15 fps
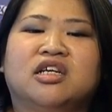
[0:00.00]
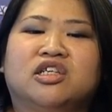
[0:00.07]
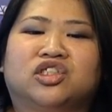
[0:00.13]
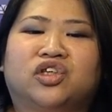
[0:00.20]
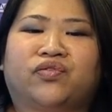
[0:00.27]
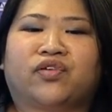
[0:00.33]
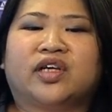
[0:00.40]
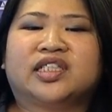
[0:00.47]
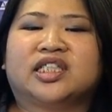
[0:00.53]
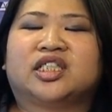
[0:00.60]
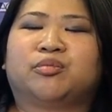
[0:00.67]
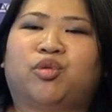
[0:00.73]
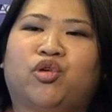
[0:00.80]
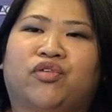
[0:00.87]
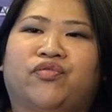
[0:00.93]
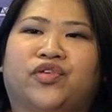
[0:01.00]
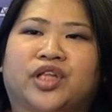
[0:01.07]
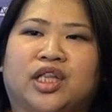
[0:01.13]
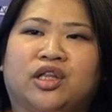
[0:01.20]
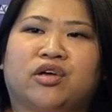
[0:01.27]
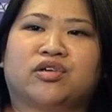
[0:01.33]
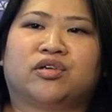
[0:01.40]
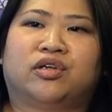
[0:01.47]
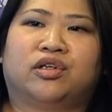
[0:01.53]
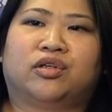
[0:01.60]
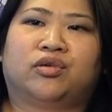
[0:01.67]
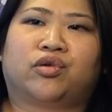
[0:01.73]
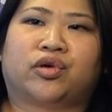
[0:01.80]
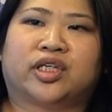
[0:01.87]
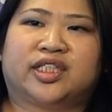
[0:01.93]
So for us, it's important for the
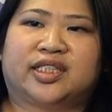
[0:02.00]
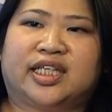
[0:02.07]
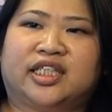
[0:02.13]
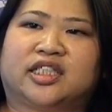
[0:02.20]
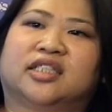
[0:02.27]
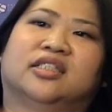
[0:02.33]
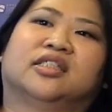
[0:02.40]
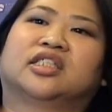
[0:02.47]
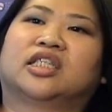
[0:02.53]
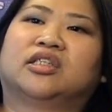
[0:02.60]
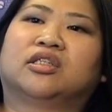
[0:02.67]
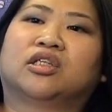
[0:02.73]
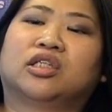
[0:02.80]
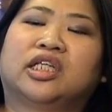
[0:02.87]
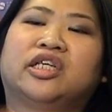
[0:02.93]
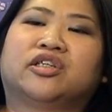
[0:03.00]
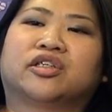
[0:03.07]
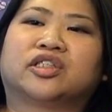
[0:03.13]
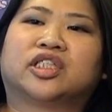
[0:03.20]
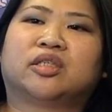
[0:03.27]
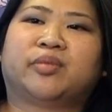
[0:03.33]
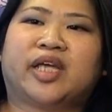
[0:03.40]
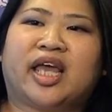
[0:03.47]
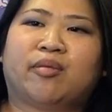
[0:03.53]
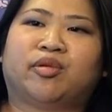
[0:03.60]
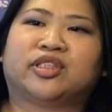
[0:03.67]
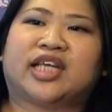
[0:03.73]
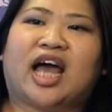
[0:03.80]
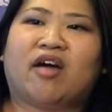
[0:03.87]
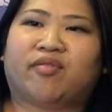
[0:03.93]
local organizations and leaders to be
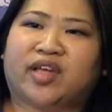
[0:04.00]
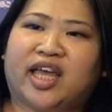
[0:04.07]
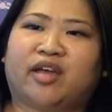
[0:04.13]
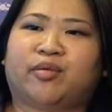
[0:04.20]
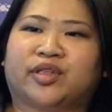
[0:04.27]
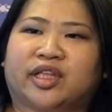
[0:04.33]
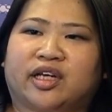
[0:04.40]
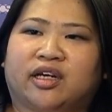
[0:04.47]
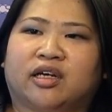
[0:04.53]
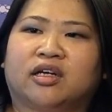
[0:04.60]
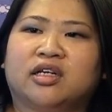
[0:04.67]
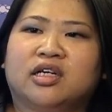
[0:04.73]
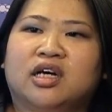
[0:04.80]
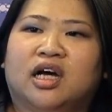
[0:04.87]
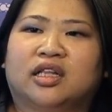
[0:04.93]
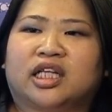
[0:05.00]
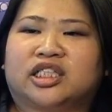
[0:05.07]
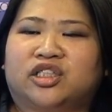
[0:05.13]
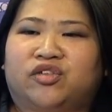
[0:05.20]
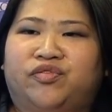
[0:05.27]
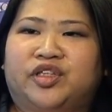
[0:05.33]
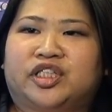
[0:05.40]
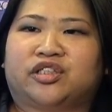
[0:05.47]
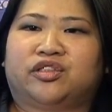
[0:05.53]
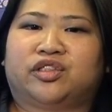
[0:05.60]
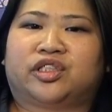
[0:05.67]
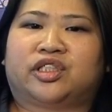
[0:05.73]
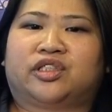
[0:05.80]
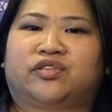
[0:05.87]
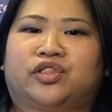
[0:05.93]
able to advocate with their election
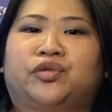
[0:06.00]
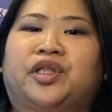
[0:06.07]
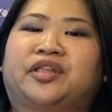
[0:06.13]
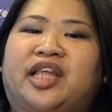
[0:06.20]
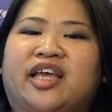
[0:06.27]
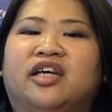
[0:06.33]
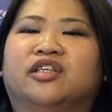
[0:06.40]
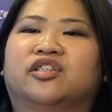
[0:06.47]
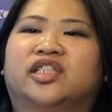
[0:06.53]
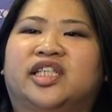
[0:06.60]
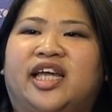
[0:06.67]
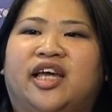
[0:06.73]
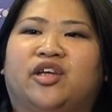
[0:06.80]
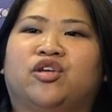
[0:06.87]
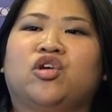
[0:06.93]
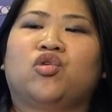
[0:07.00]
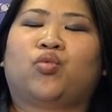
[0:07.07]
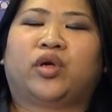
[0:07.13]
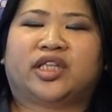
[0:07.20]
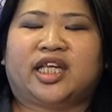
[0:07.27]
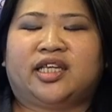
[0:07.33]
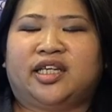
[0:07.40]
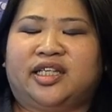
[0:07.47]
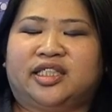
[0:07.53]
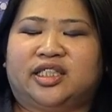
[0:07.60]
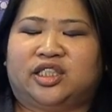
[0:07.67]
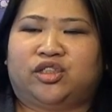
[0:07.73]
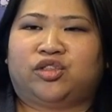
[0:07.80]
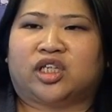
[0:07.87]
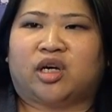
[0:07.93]
officials so that they understand what they need to
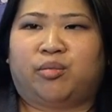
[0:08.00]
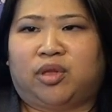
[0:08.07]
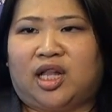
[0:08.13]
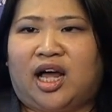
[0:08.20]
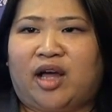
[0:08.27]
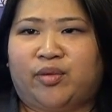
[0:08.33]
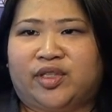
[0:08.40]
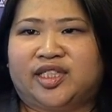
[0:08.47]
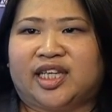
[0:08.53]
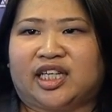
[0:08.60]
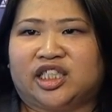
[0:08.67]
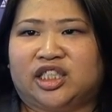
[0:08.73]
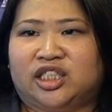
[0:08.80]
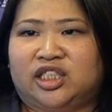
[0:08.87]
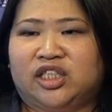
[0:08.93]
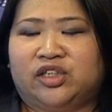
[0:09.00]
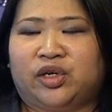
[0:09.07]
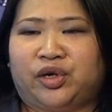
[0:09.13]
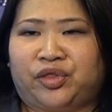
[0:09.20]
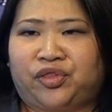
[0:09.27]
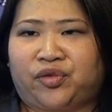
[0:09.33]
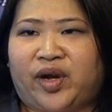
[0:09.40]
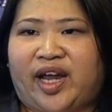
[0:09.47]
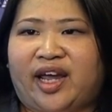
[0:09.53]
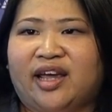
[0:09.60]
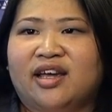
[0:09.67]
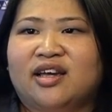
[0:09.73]
do to comply with Section 203.